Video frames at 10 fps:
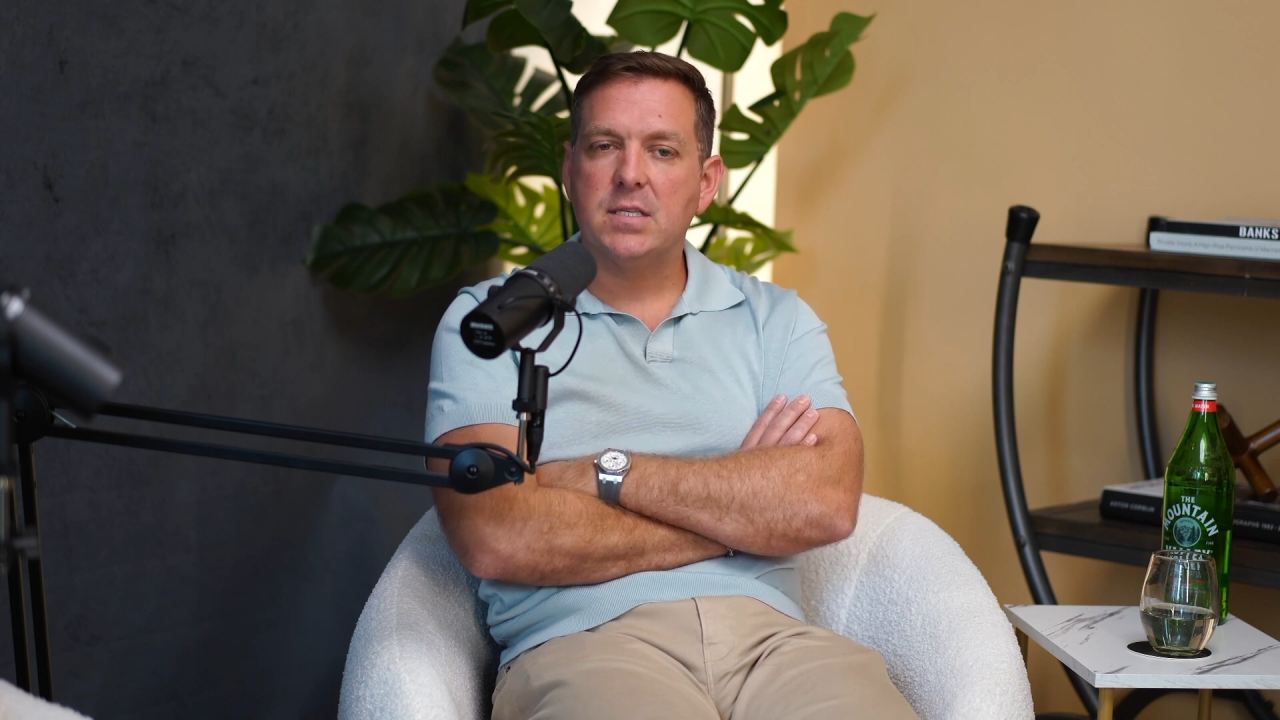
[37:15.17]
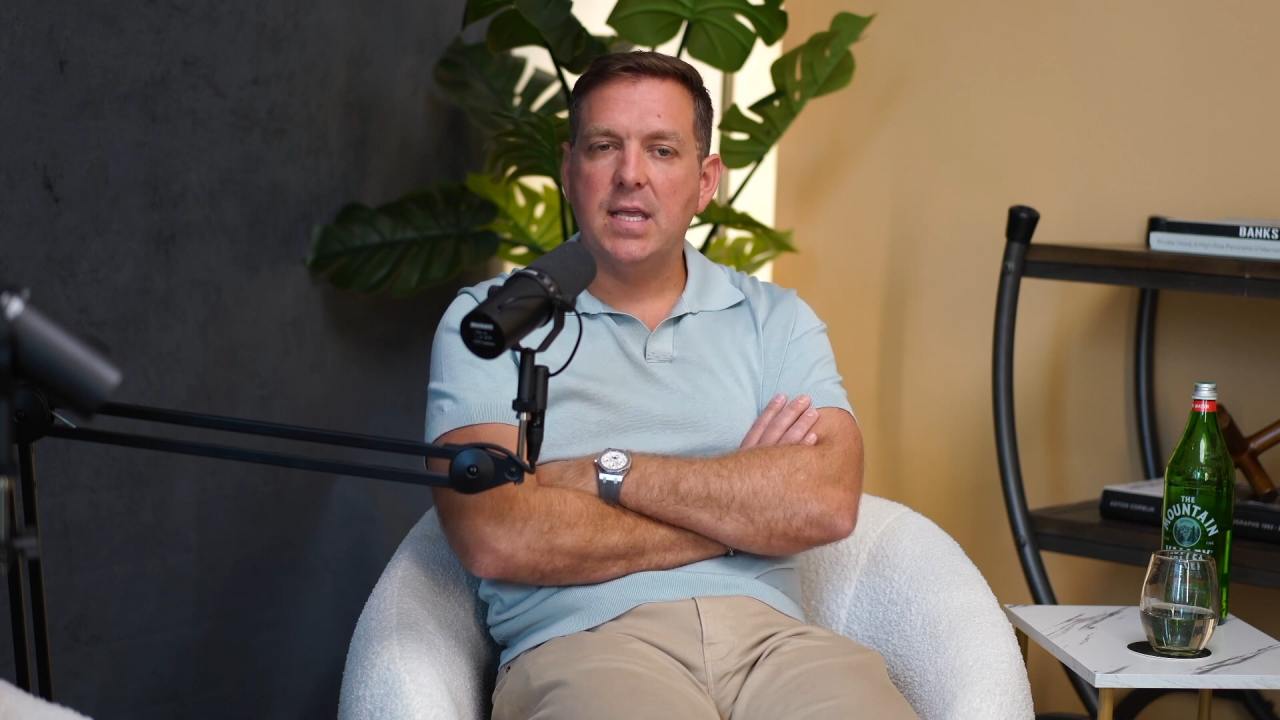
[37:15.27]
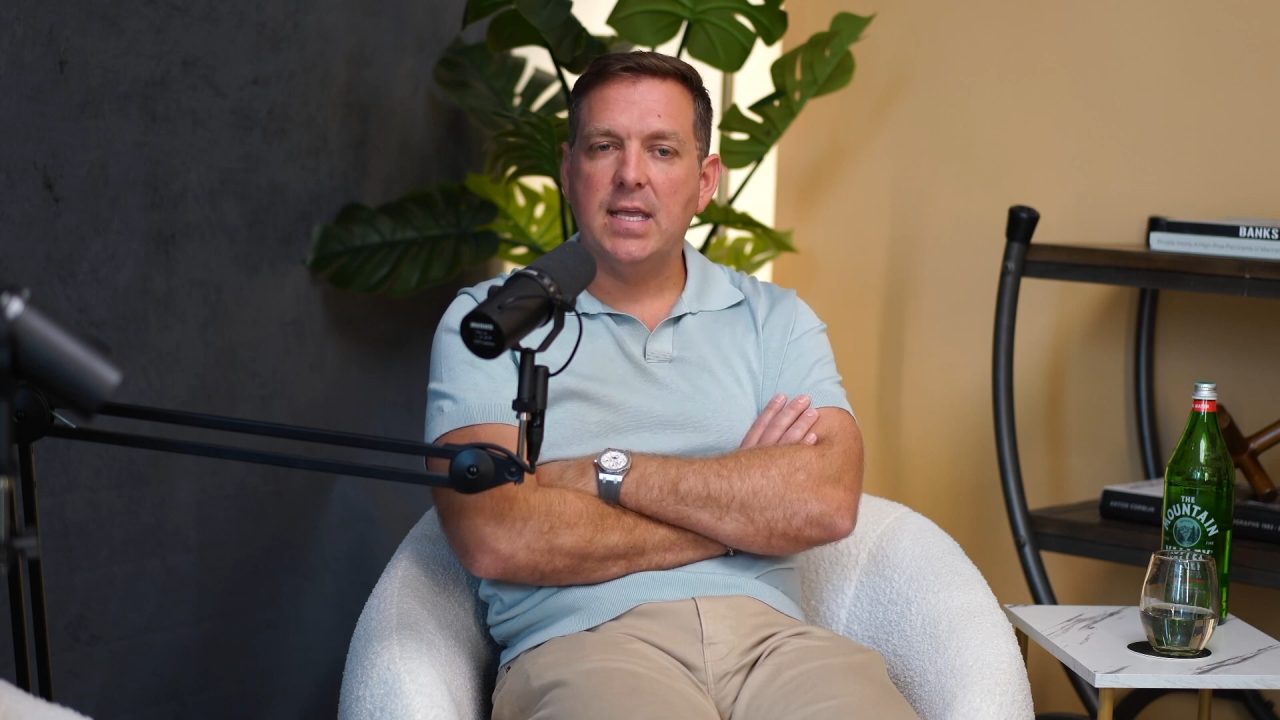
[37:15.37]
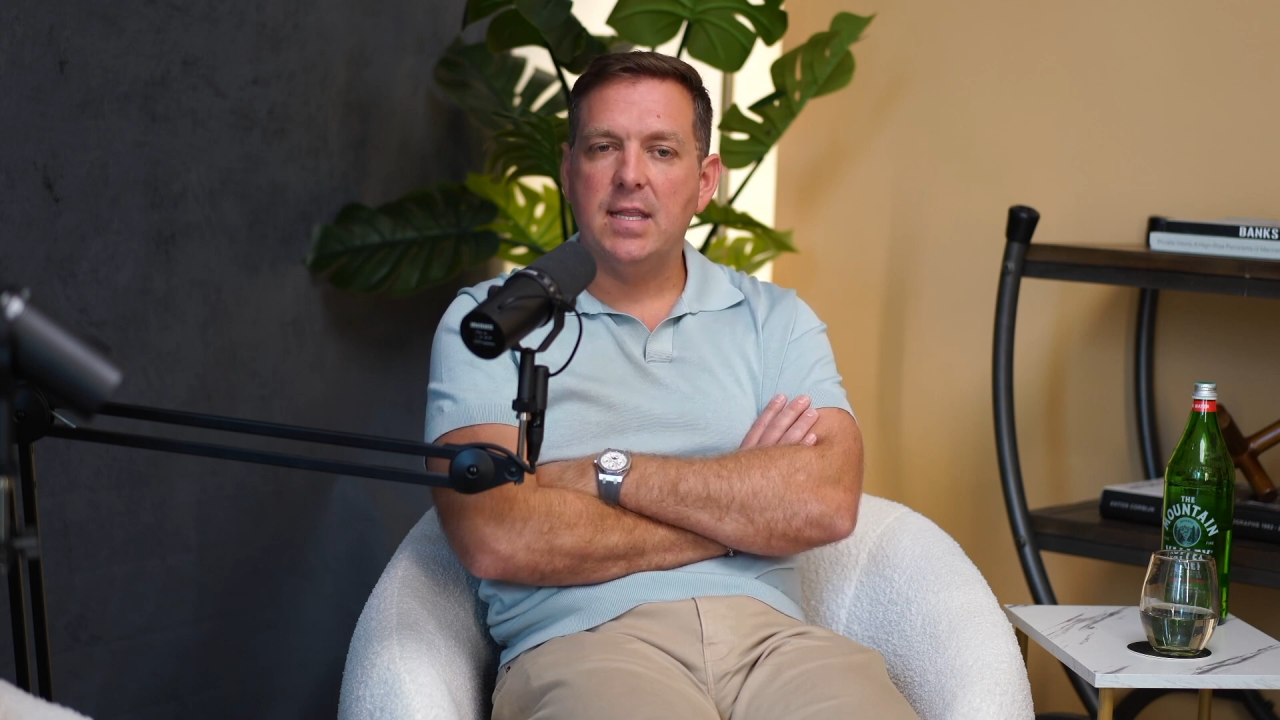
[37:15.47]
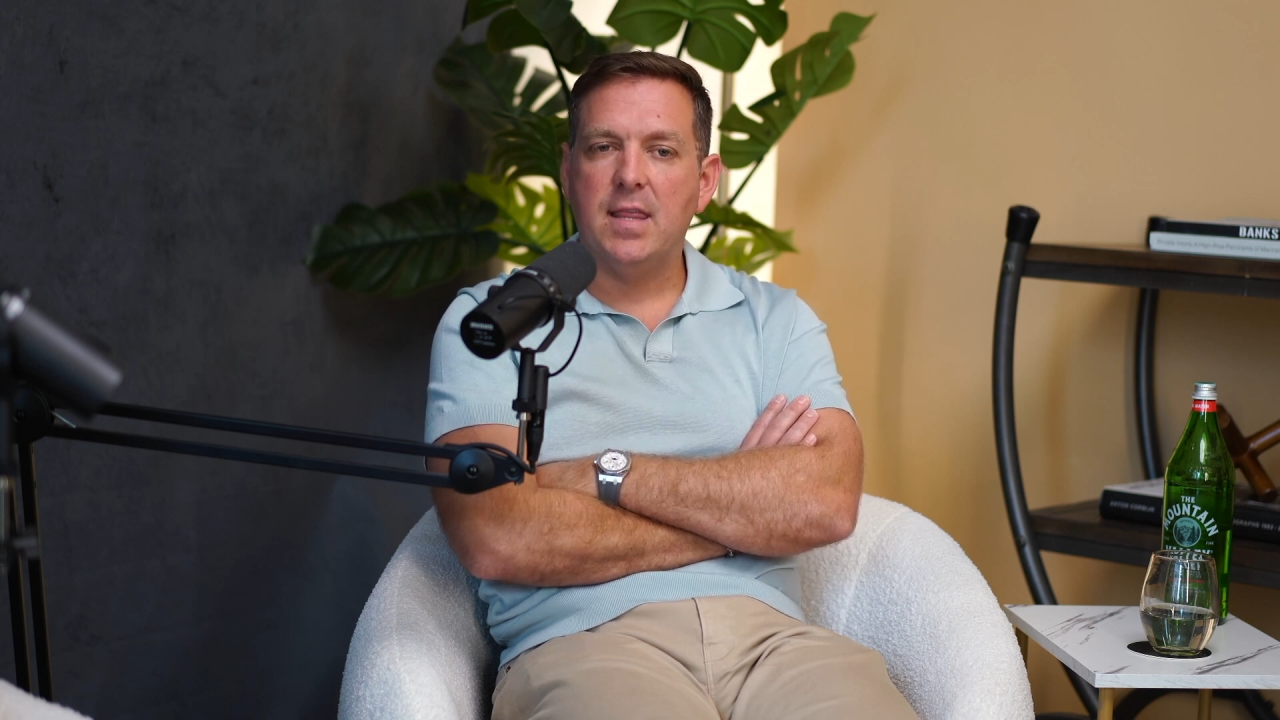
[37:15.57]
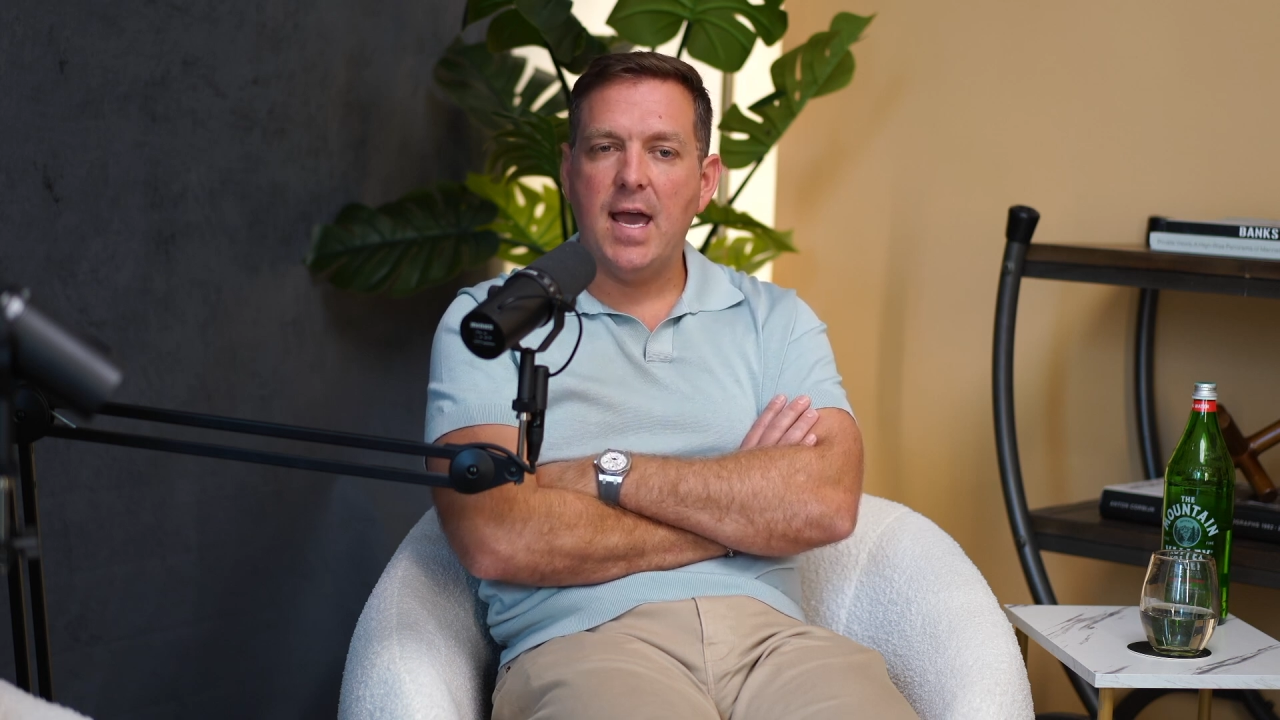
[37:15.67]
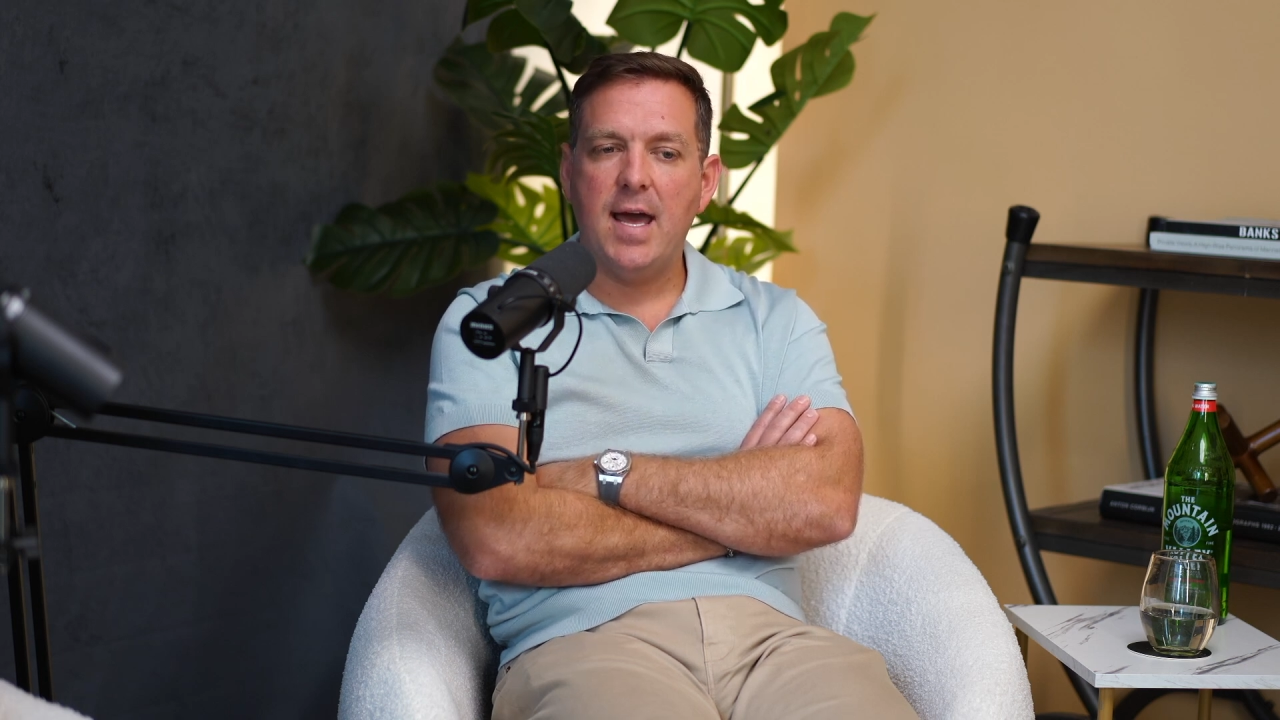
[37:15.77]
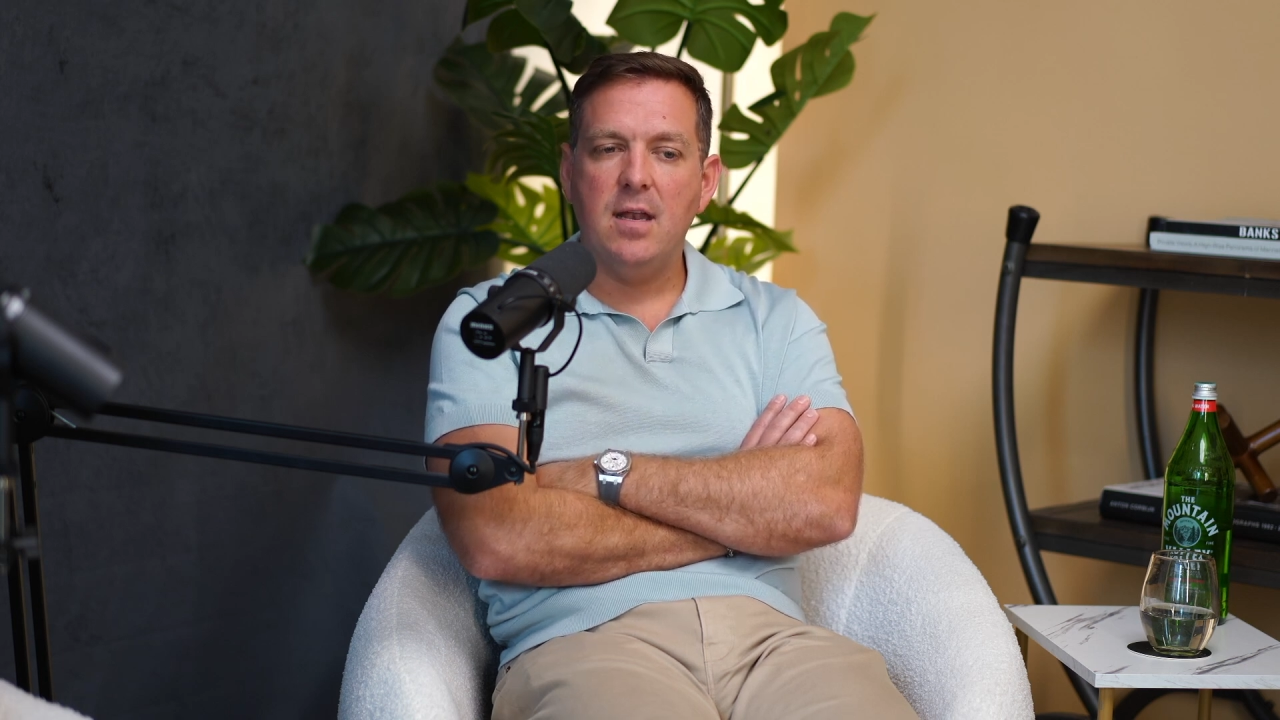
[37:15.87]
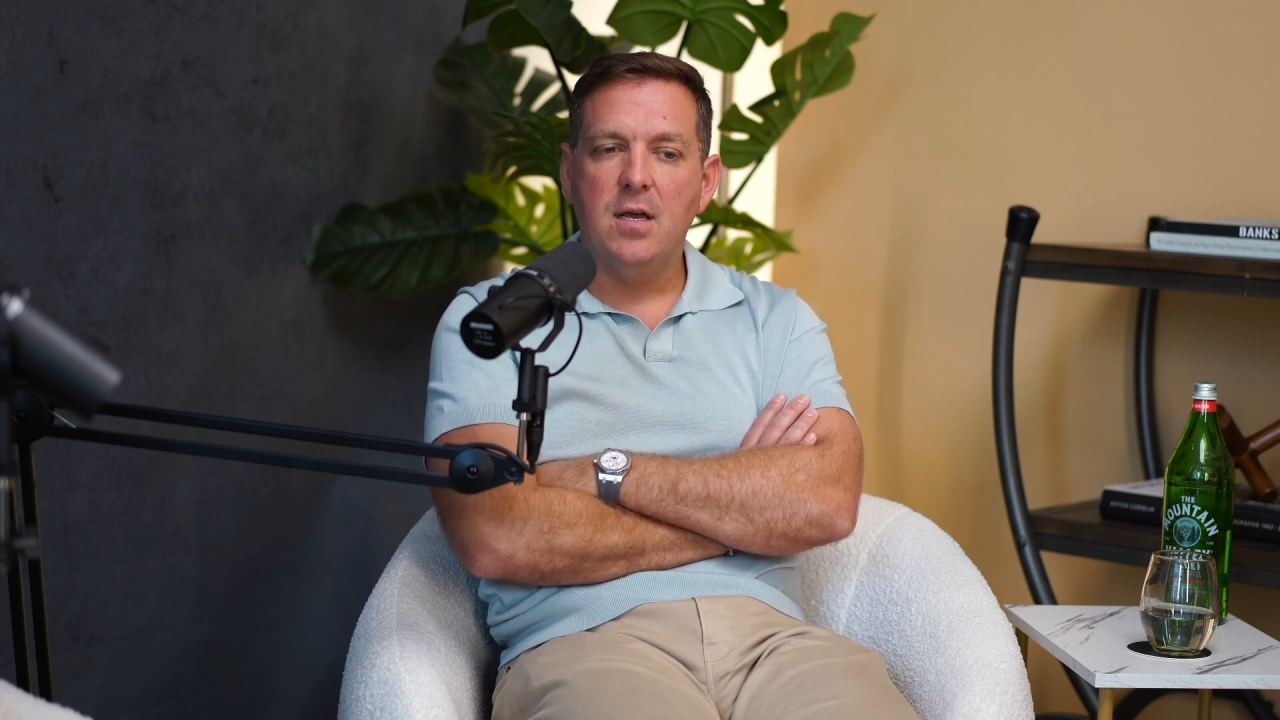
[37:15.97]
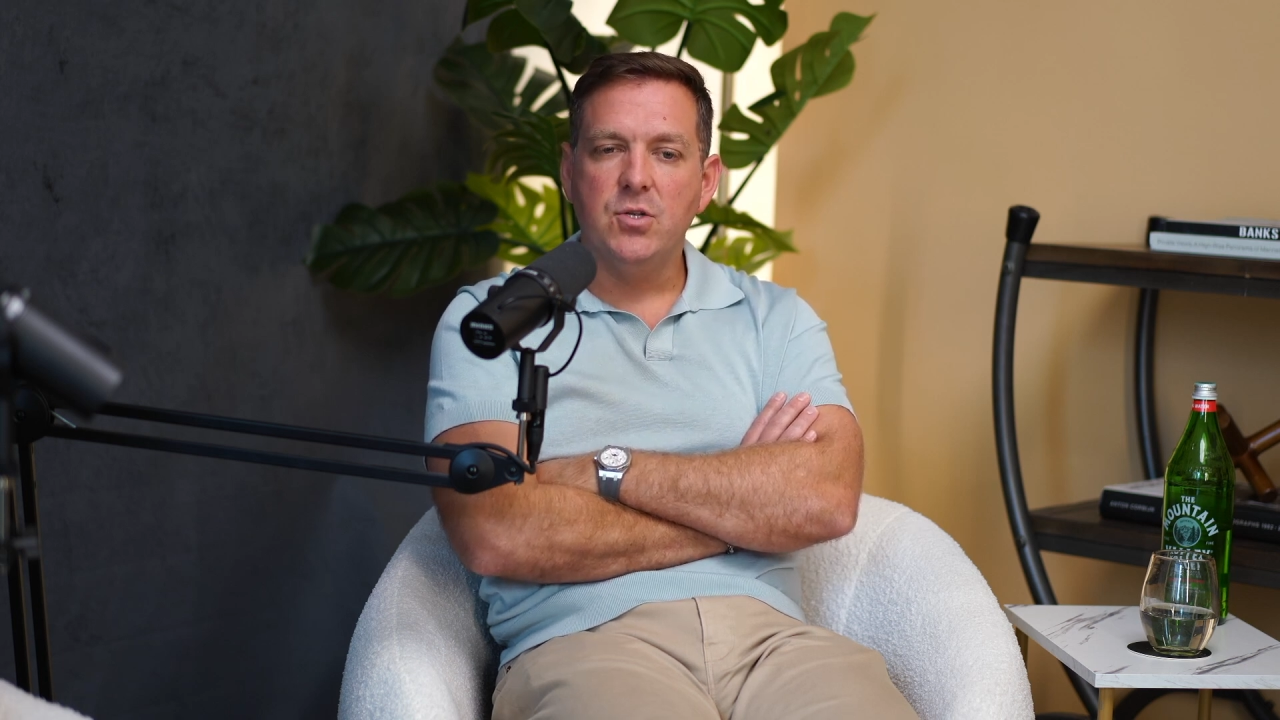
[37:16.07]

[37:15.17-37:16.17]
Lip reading: They get that